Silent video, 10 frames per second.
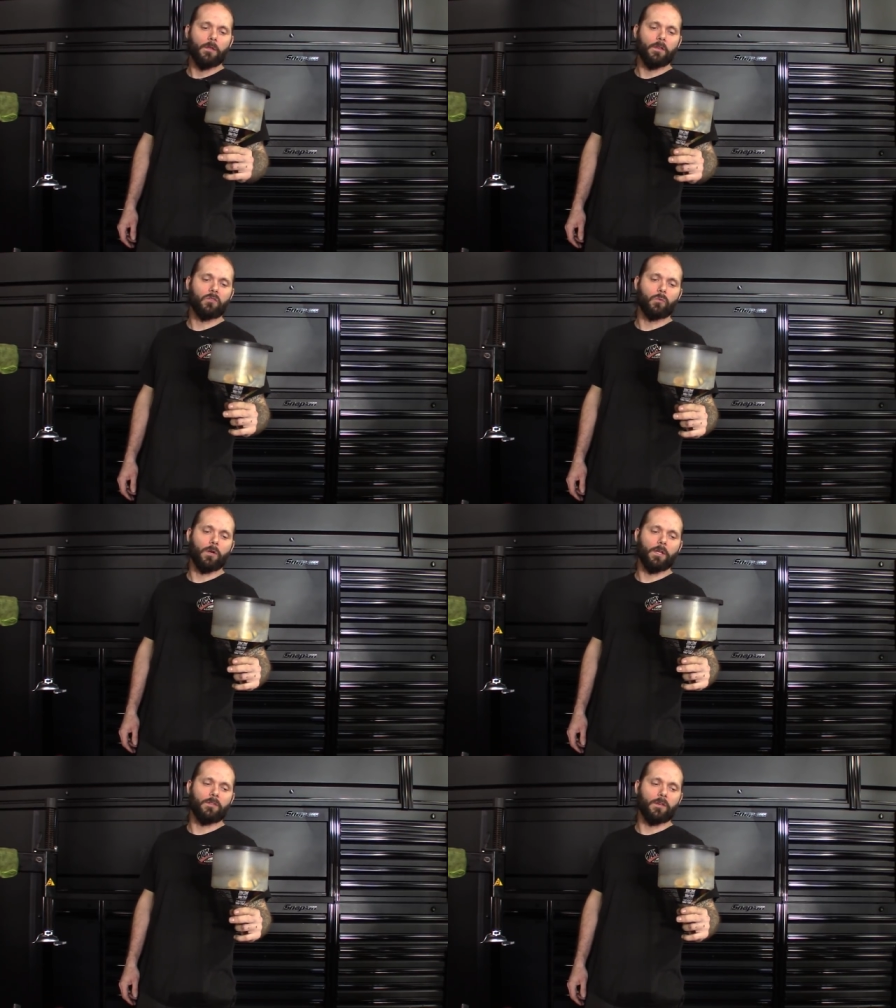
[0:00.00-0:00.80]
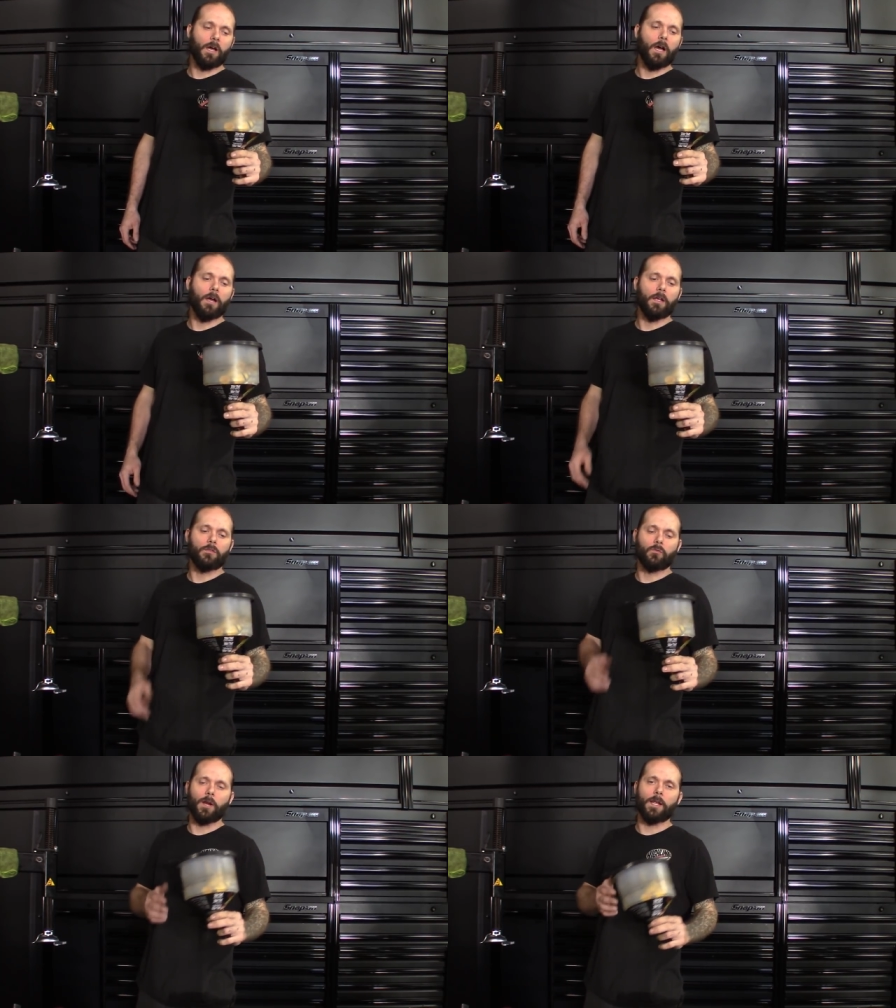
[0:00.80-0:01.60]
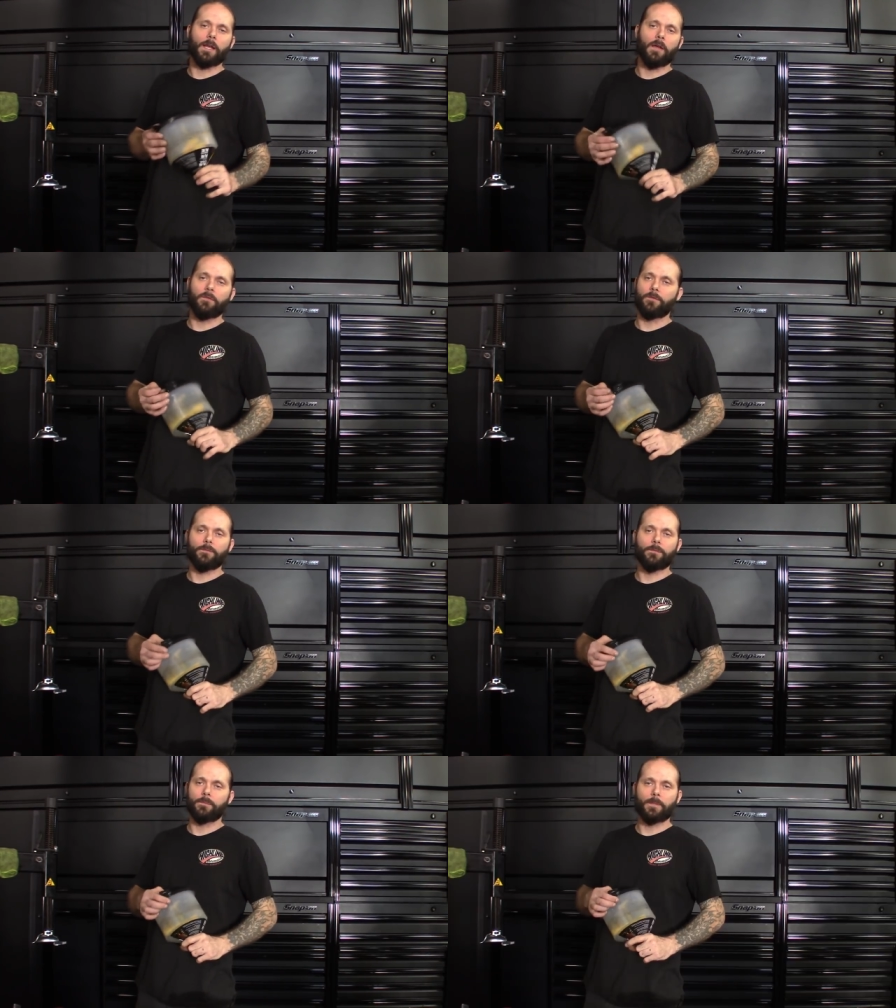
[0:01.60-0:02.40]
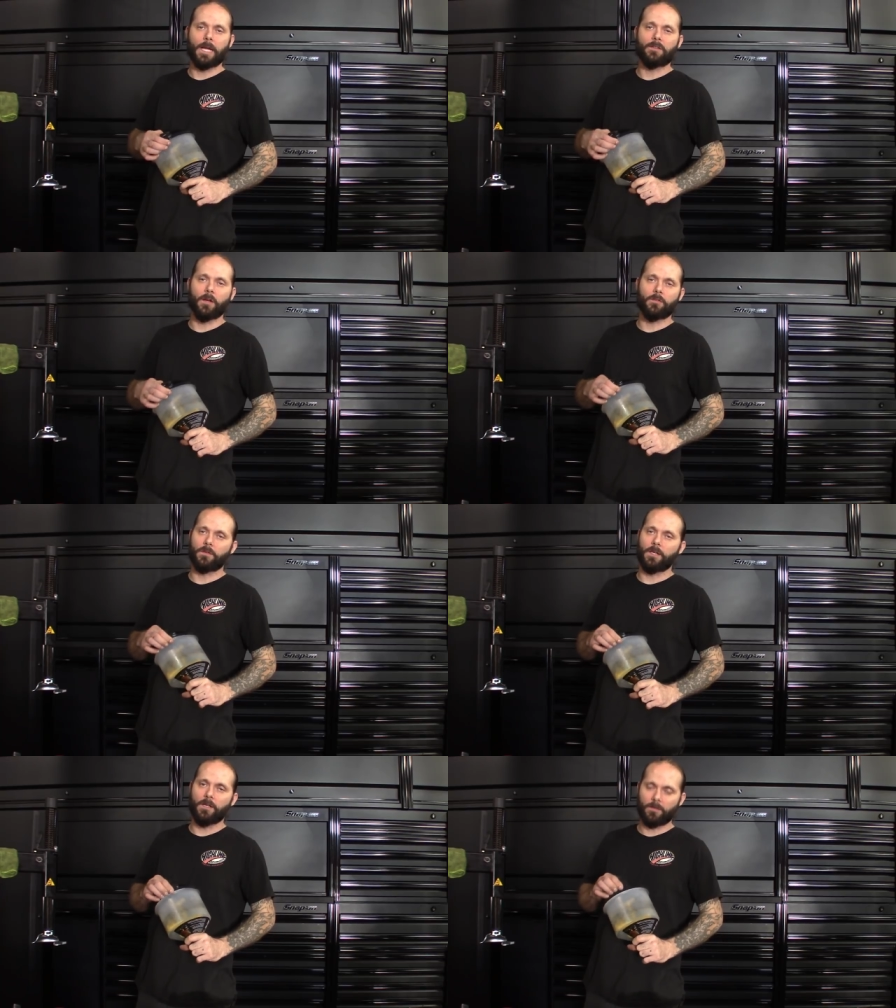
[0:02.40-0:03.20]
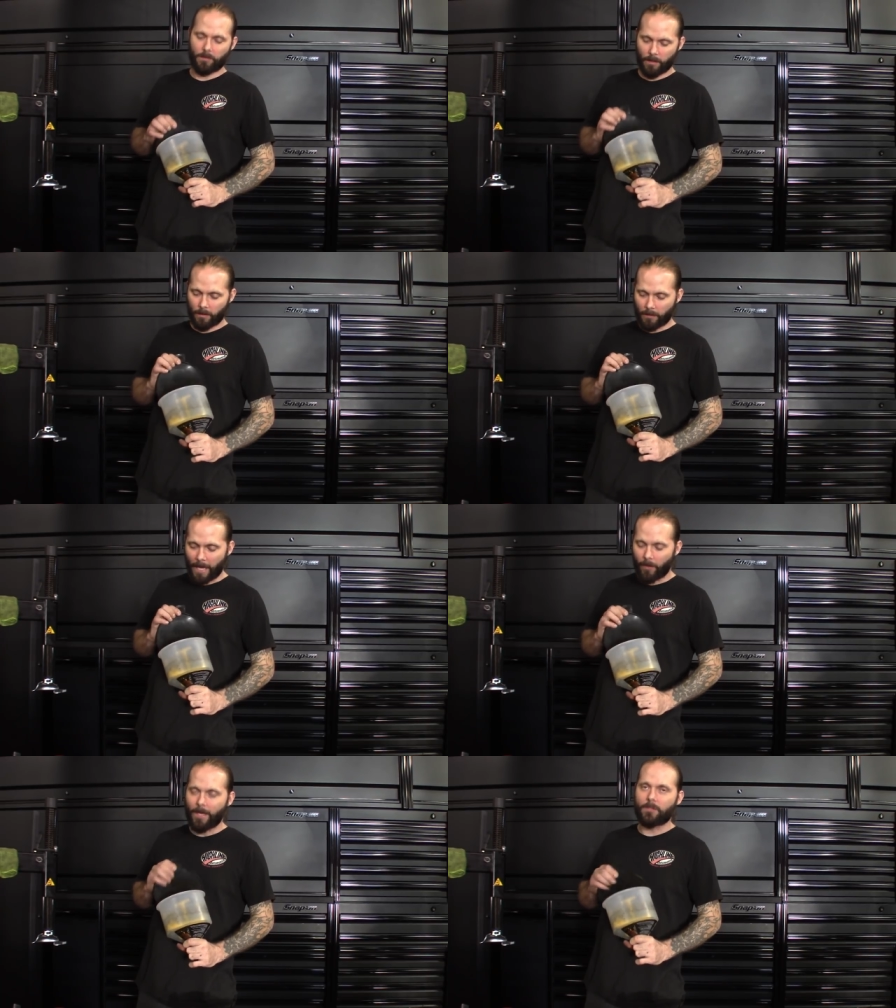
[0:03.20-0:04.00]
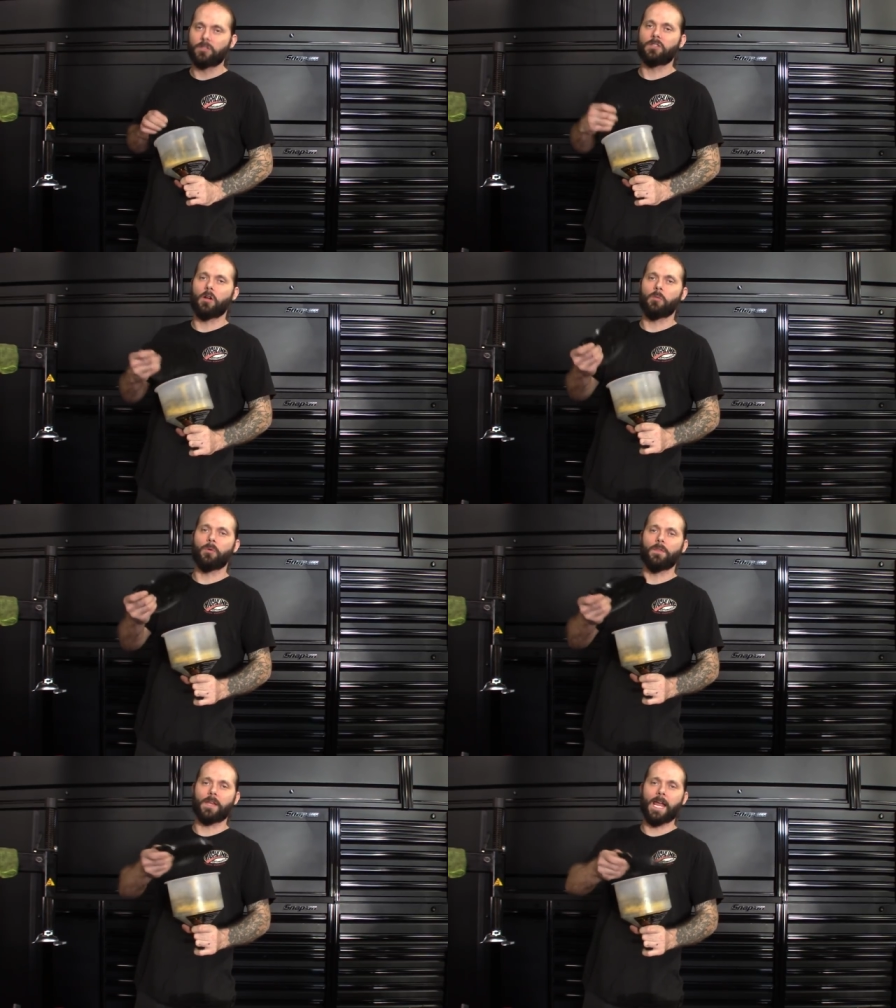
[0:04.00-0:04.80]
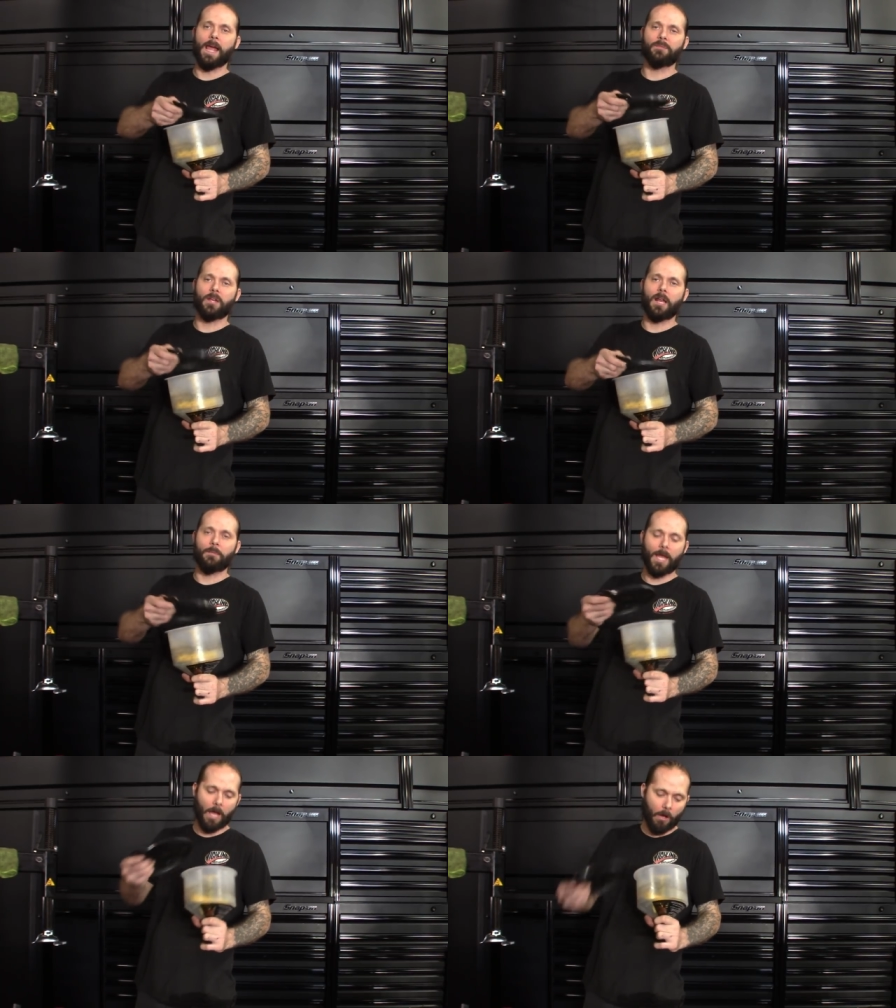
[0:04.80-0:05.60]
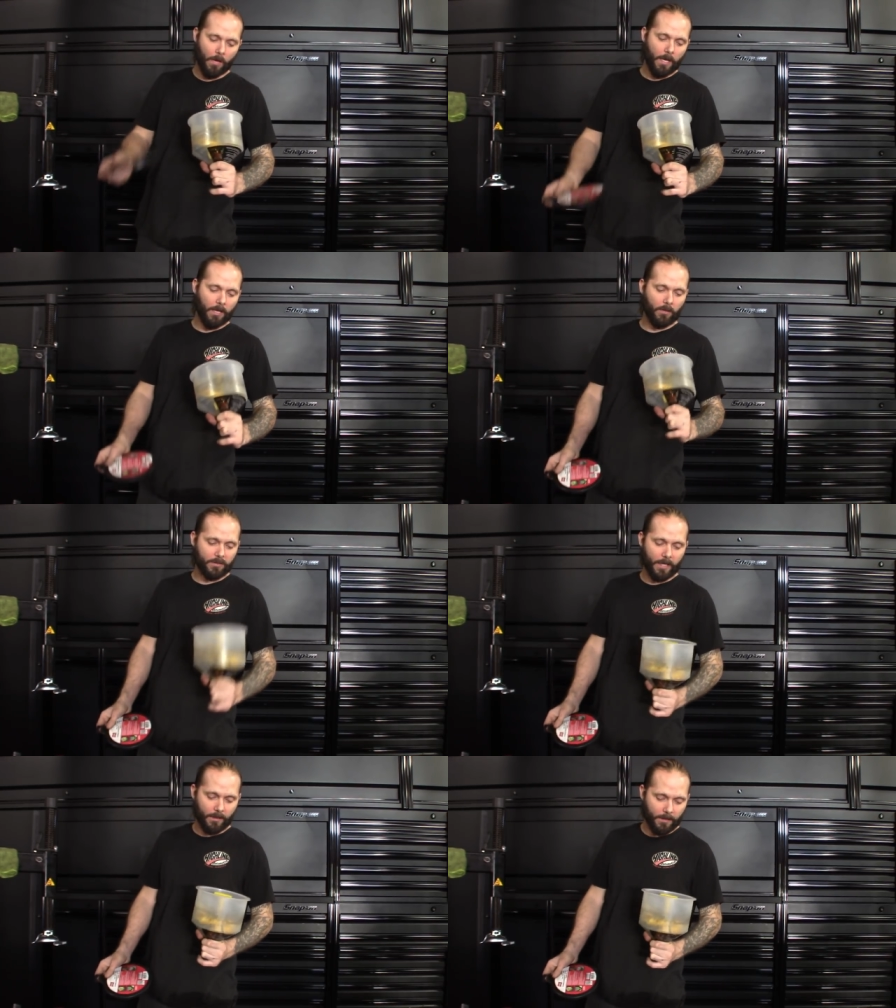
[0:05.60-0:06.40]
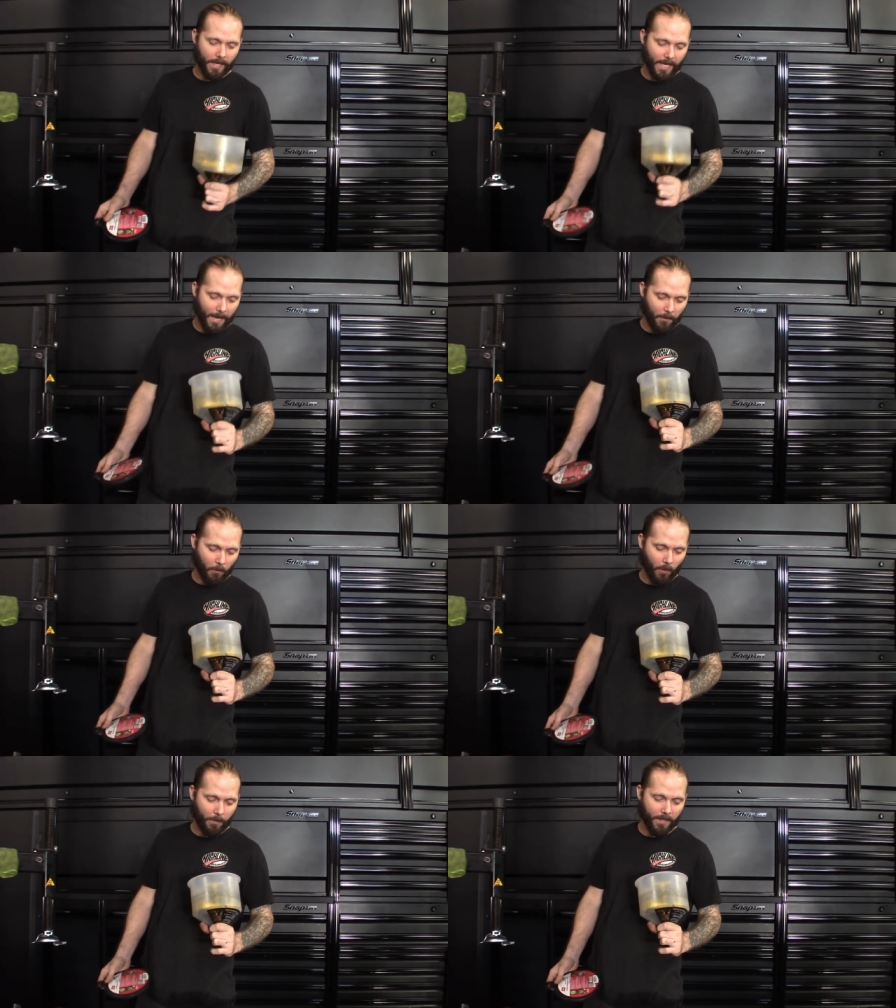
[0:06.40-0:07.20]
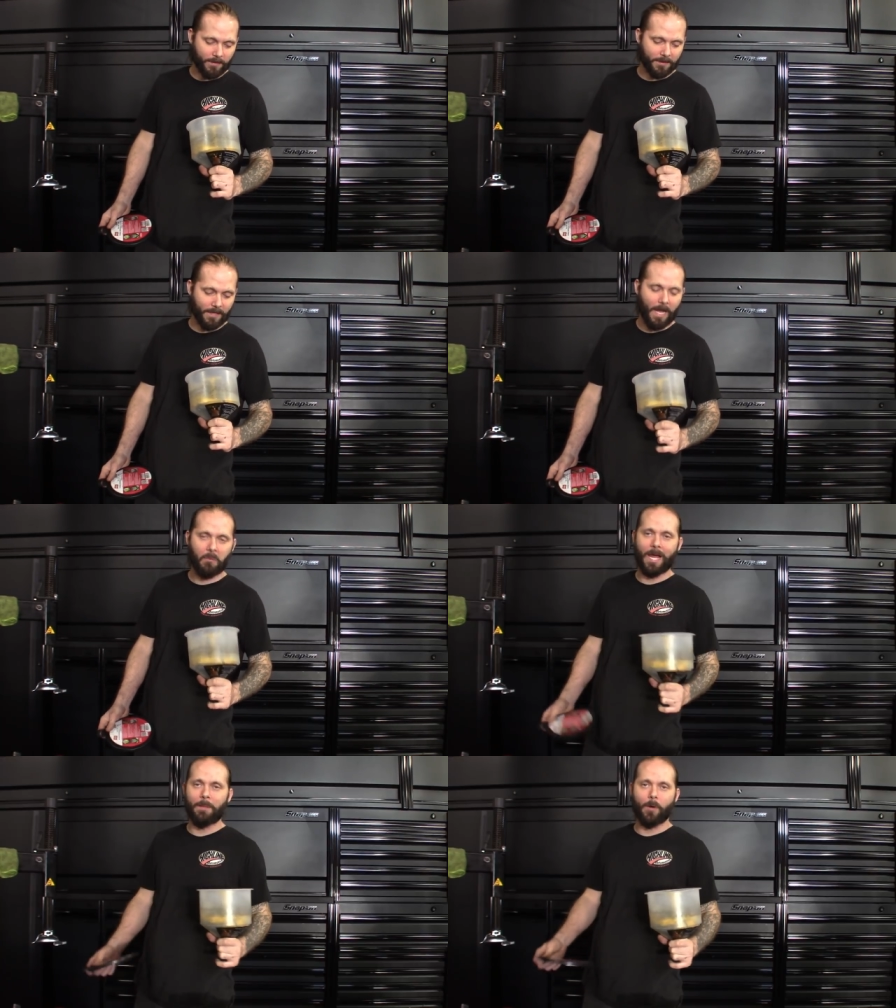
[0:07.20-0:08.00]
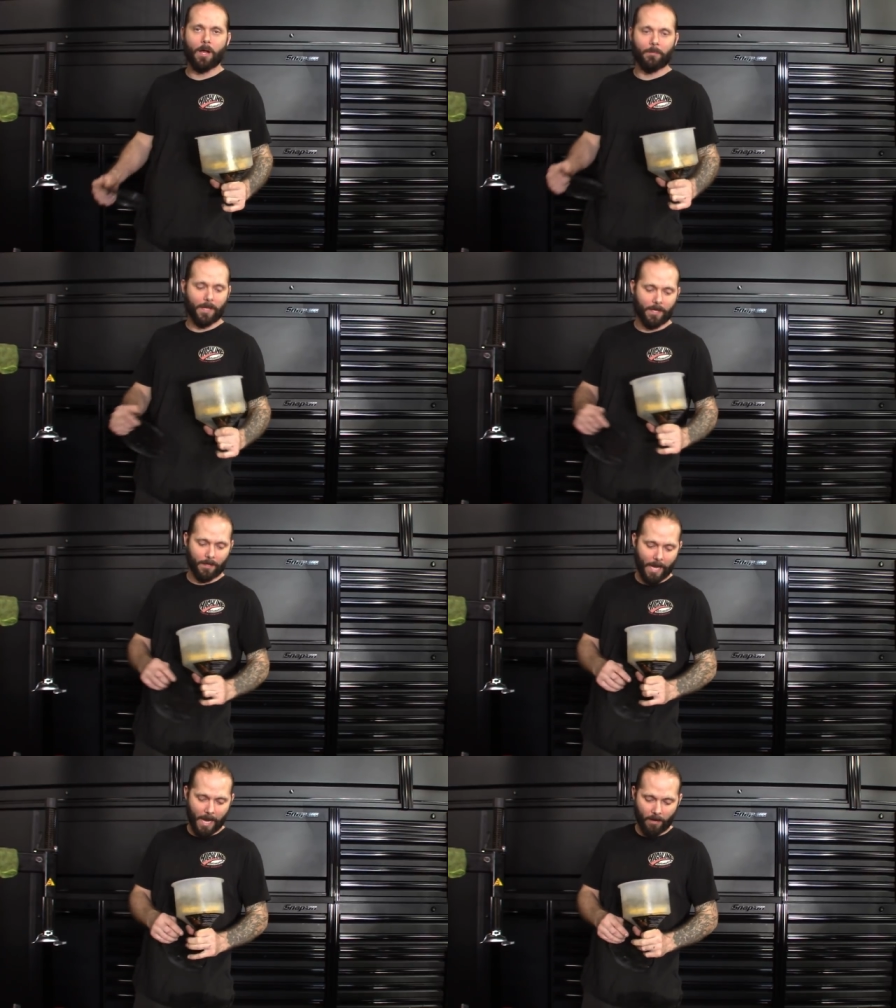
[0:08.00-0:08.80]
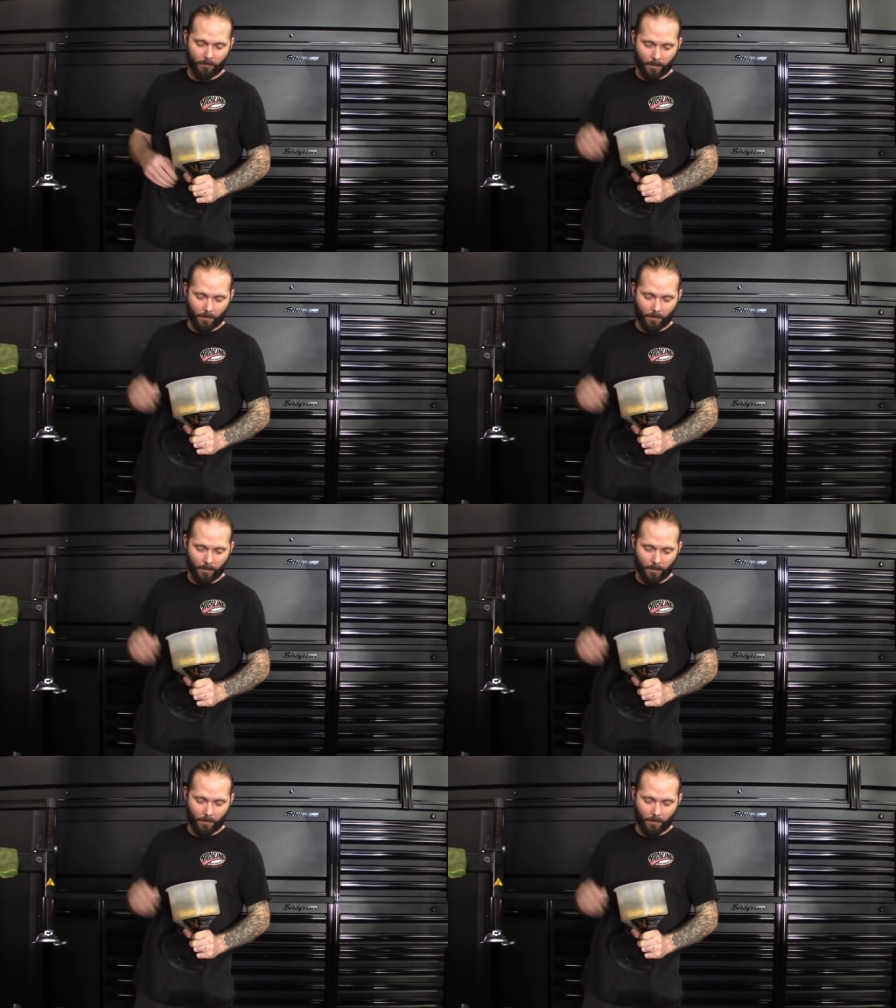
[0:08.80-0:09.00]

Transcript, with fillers: This one is, uh, is great. I, Got tons of these. Lisle actually started putting the caps on them now. It looks like they came in more pieces now. When I bought them, they didn't have